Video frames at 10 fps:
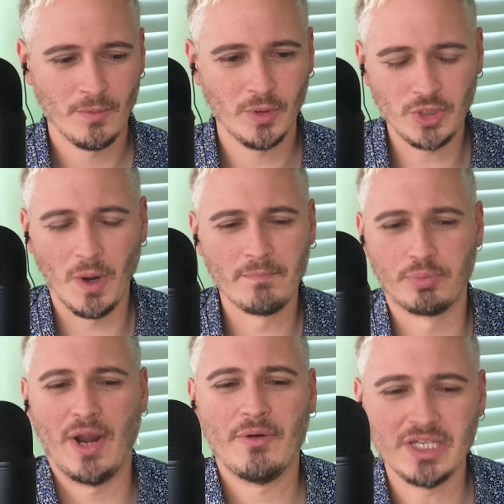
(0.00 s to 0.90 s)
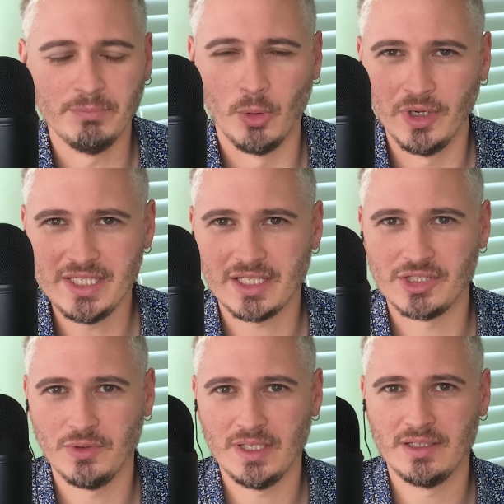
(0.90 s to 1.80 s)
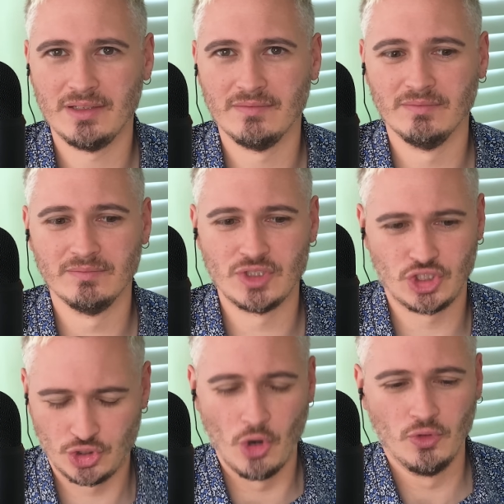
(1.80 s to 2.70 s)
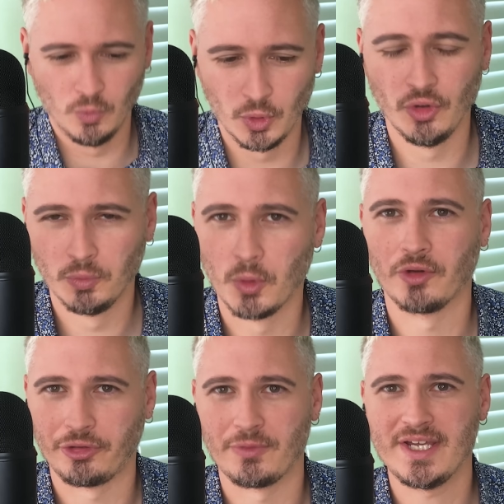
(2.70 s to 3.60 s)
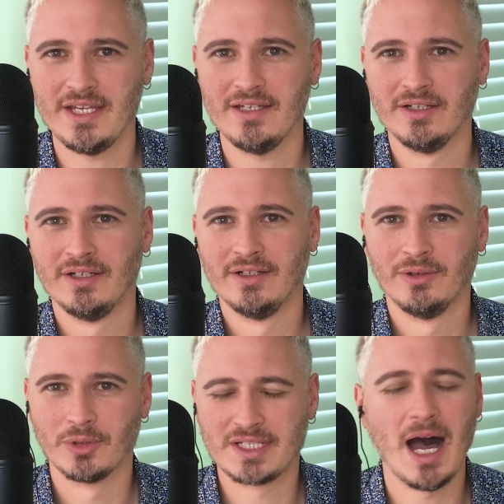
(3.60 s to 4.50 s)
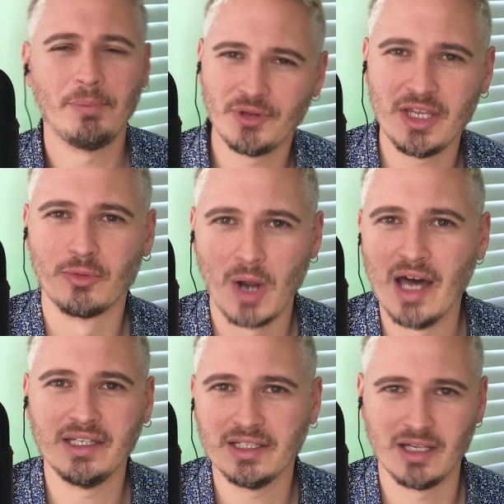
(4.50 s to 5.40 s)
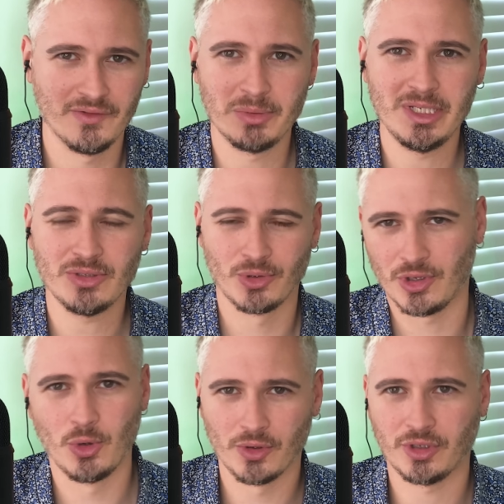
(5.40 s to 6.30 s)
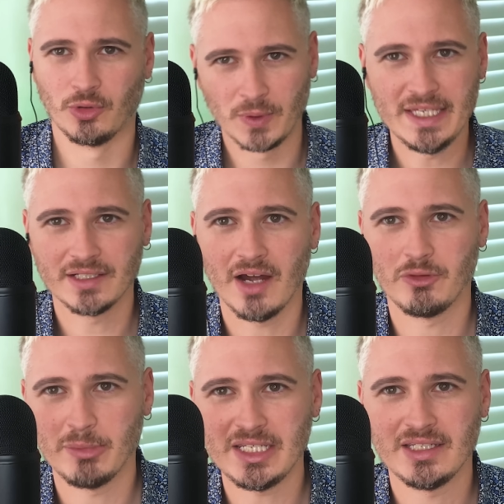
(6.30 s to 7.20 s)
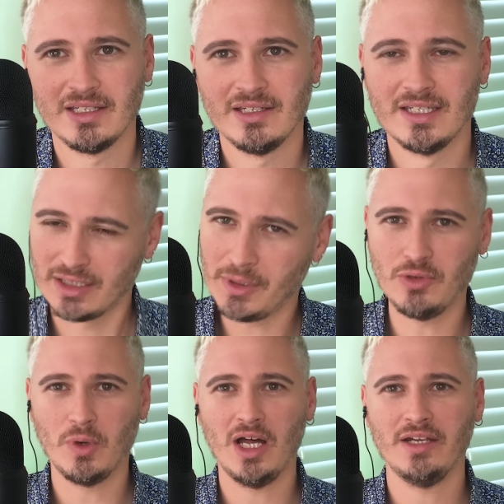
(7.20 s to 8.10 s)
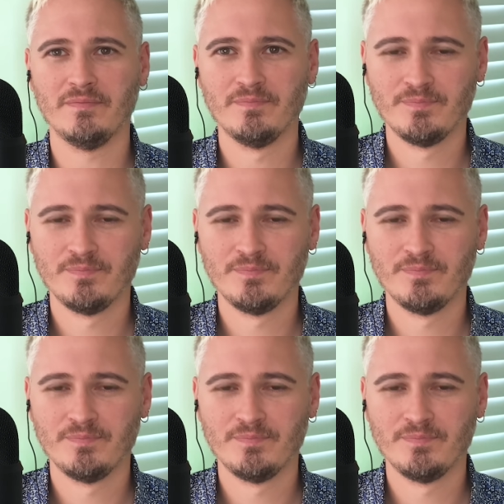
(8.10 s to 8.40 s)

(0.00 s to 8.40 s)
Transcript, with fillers: What do you want brownie points because you didn't start World War III or topple the Iranian government or the North Korean government? Is that what you want?